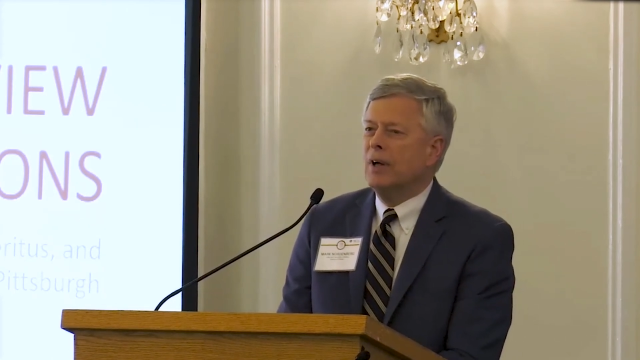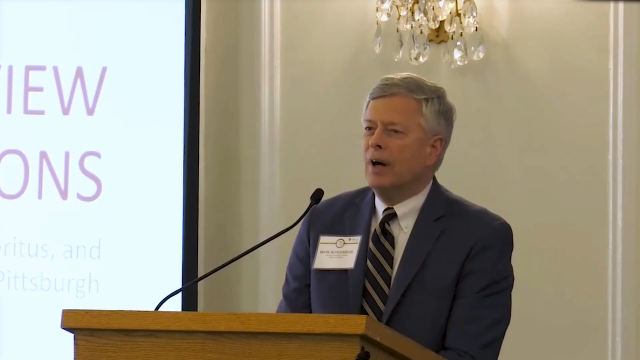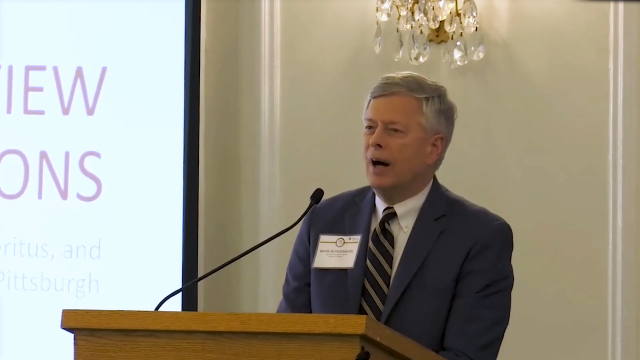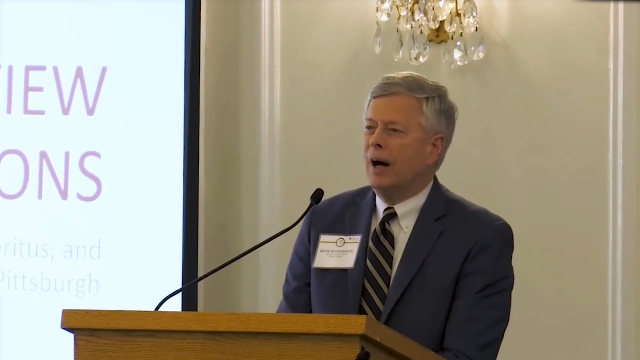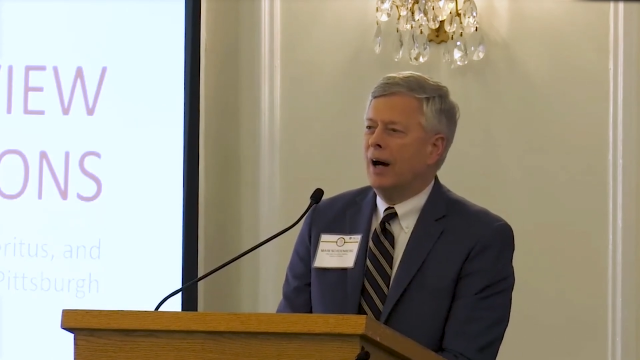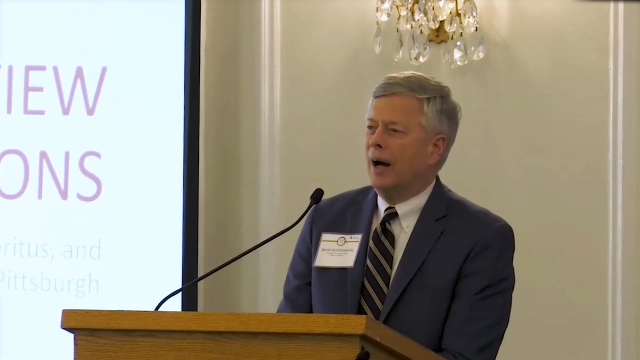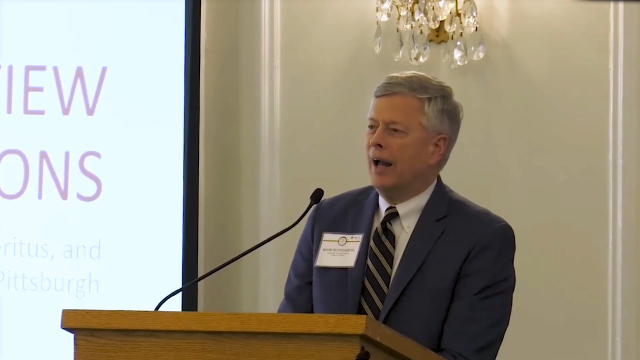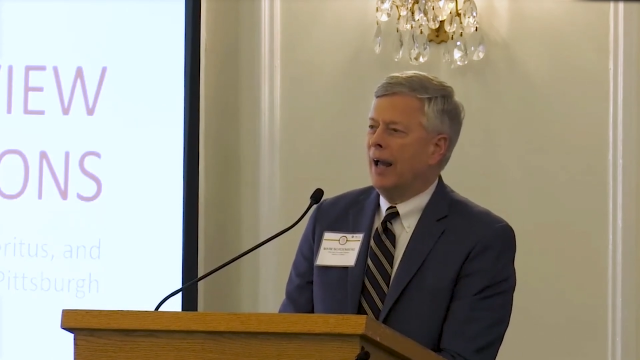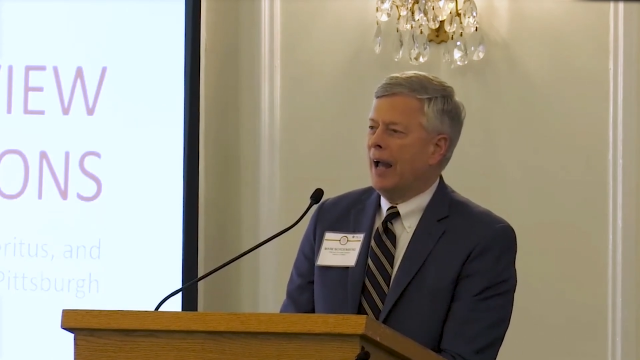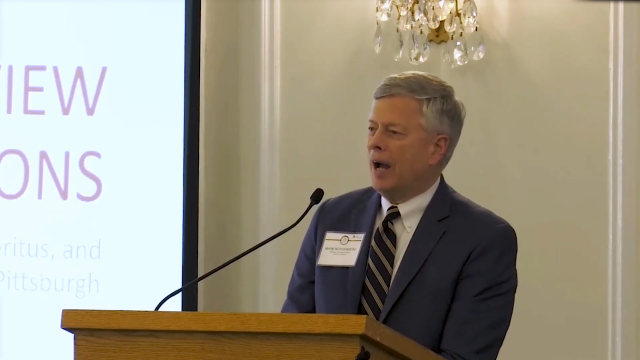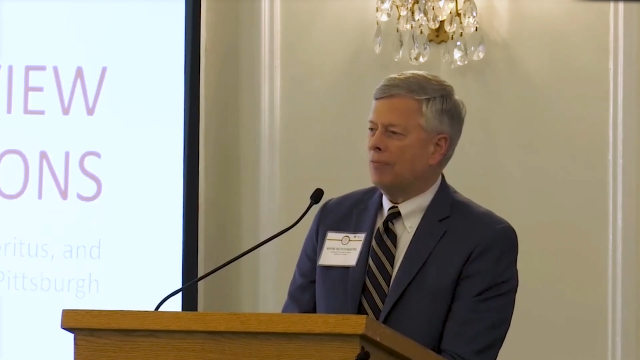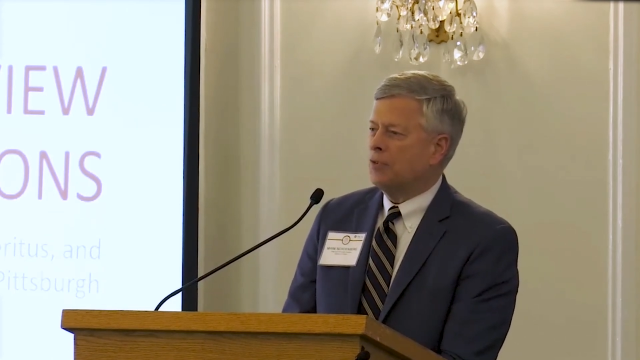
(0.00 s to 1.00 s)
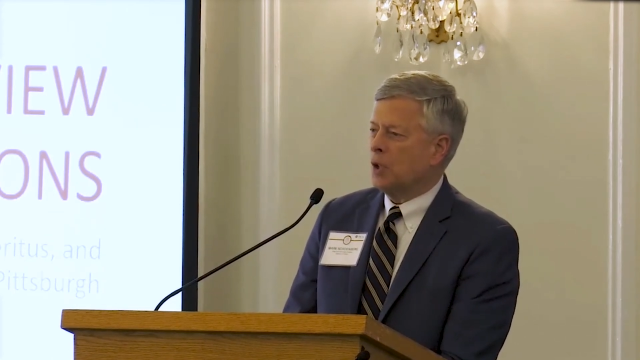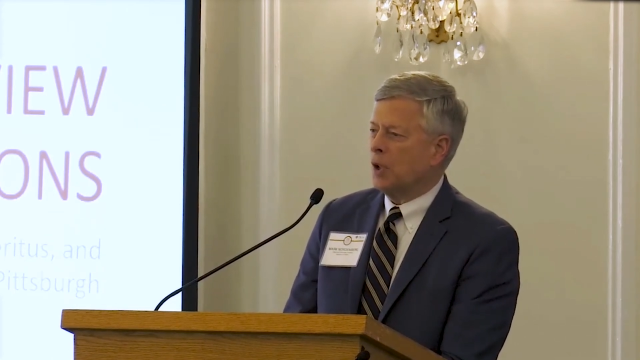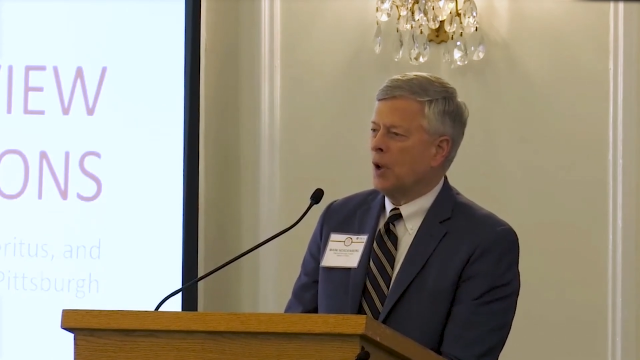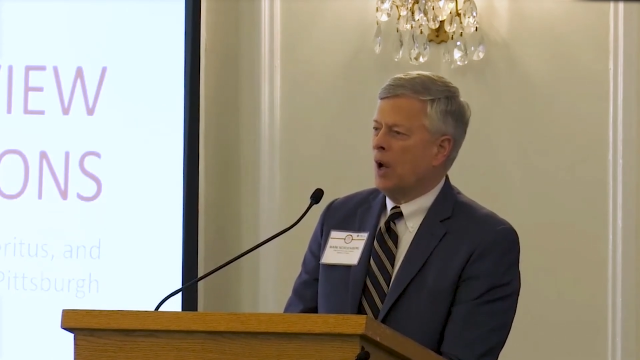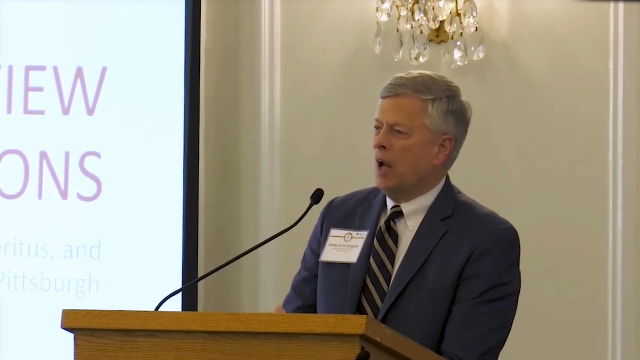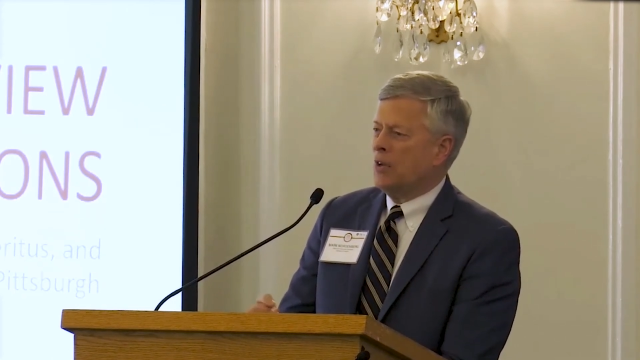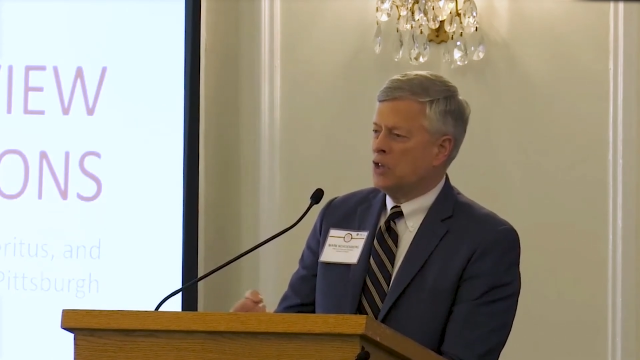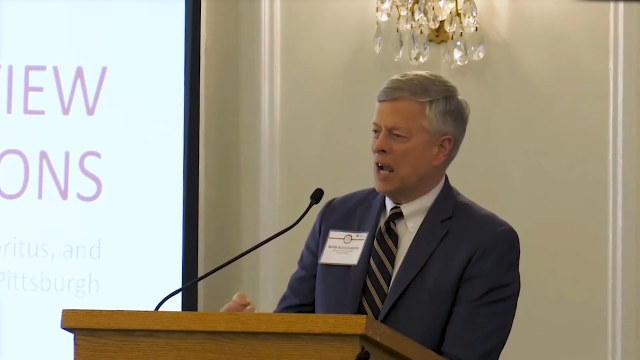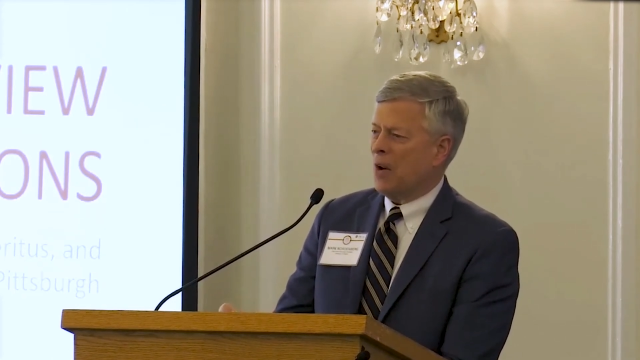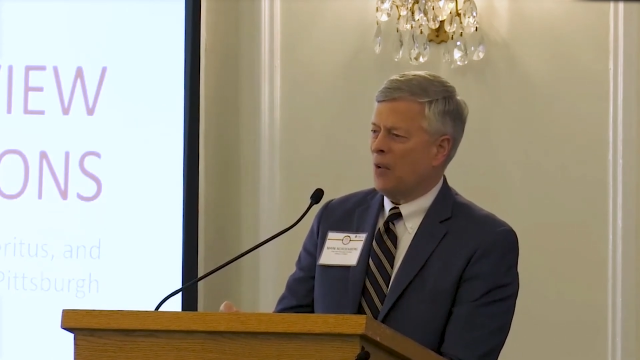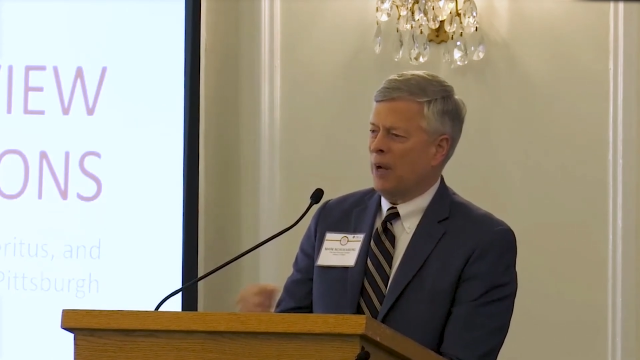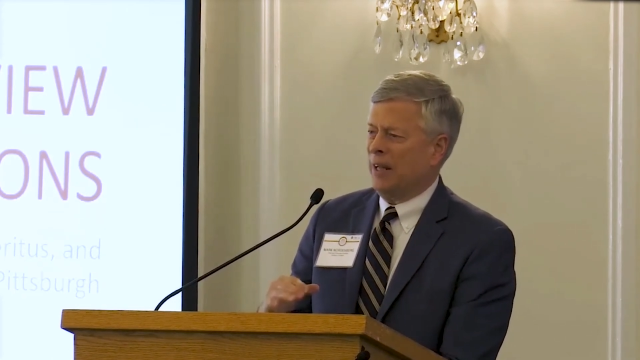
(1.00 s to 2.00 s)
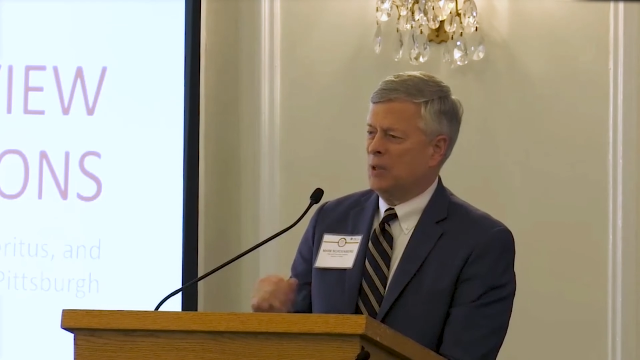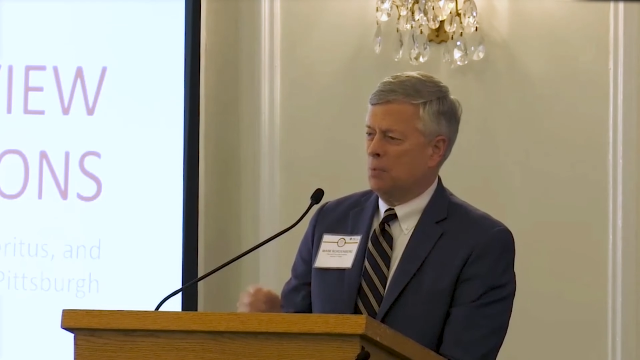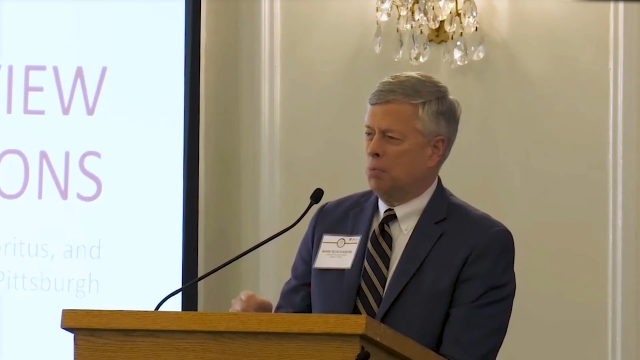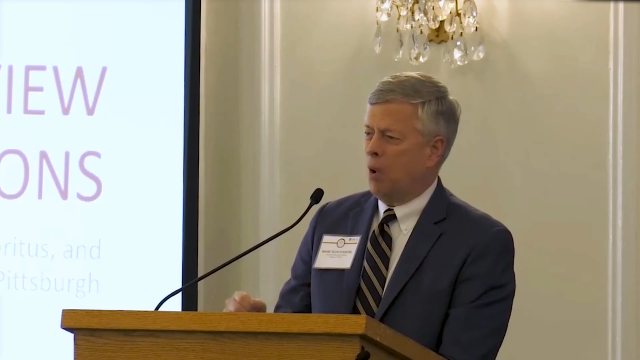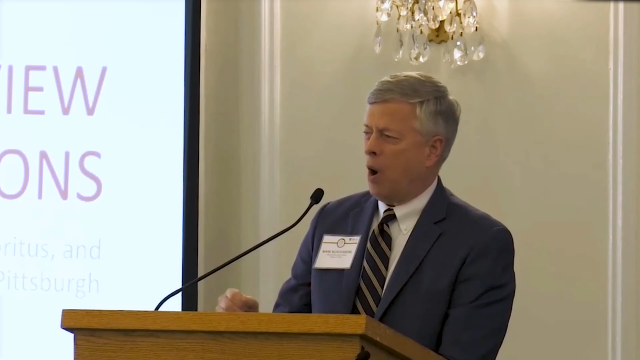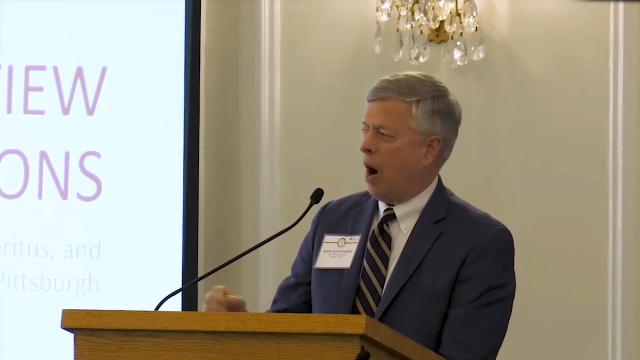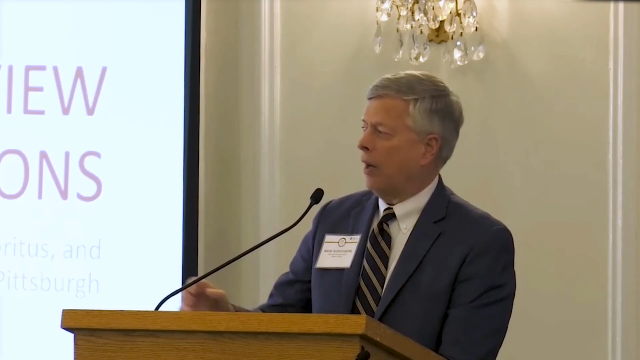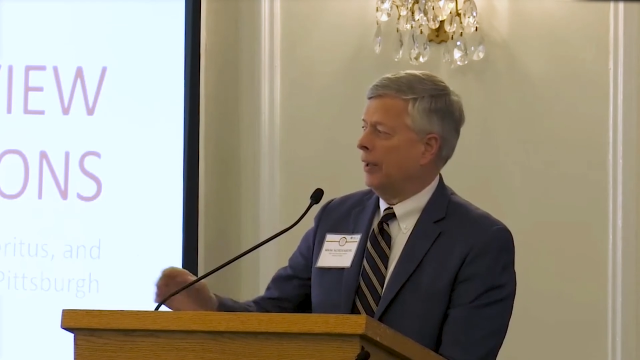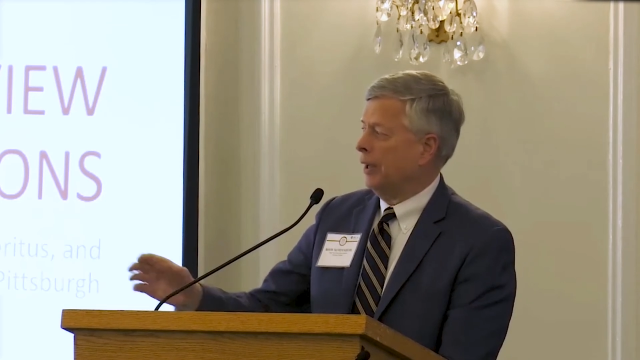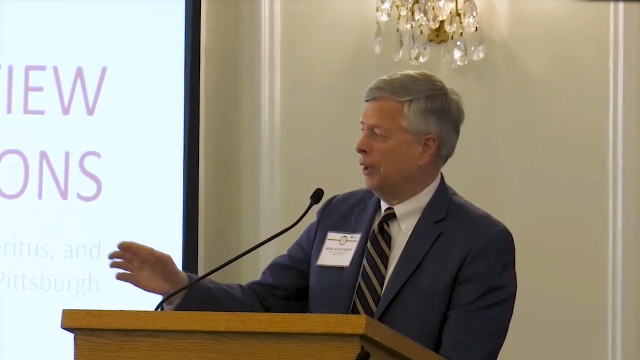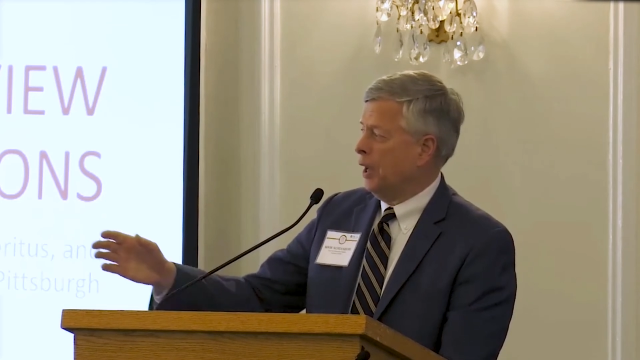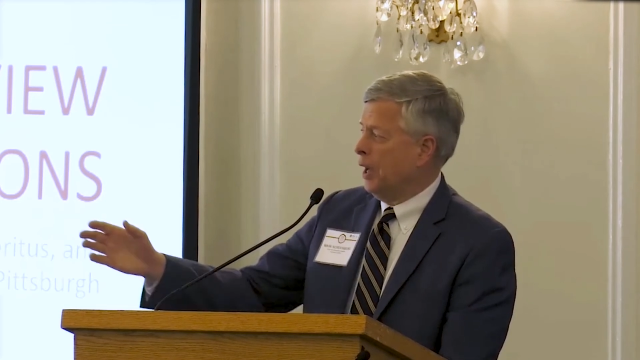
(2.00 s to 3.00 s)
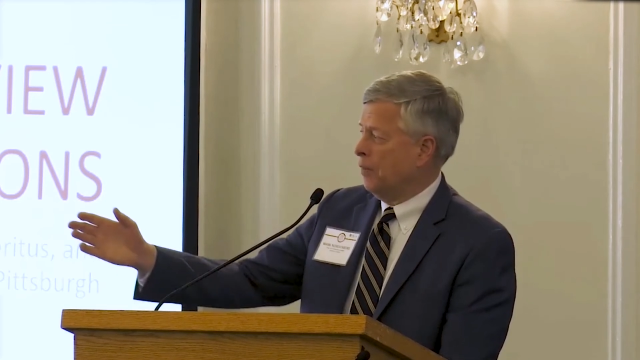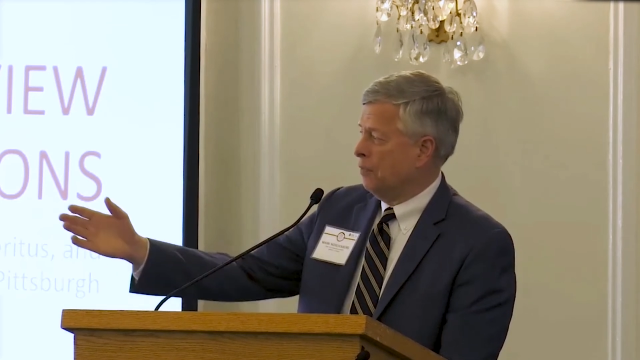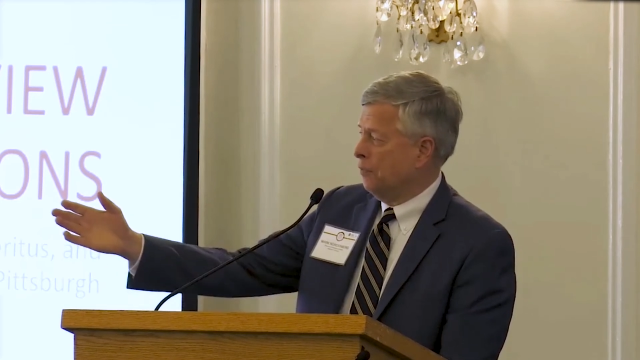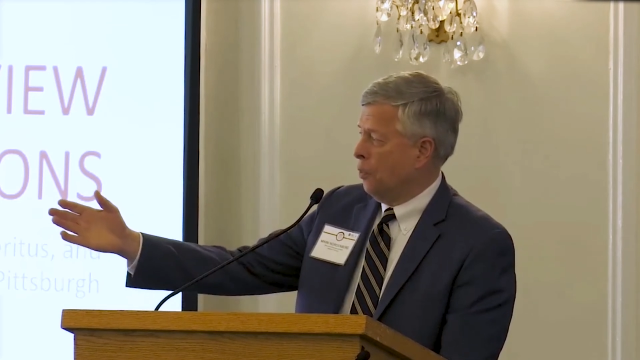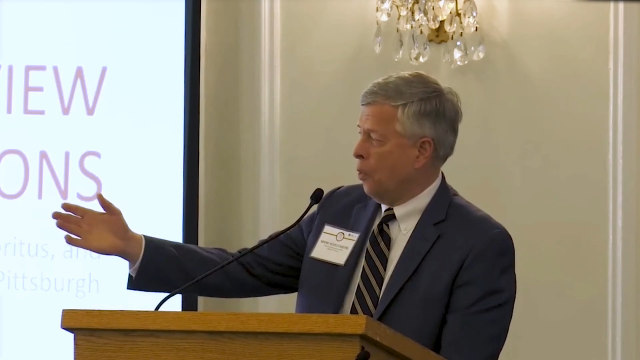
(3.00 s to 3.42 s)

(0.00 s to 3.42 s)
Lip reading: after Terry departed and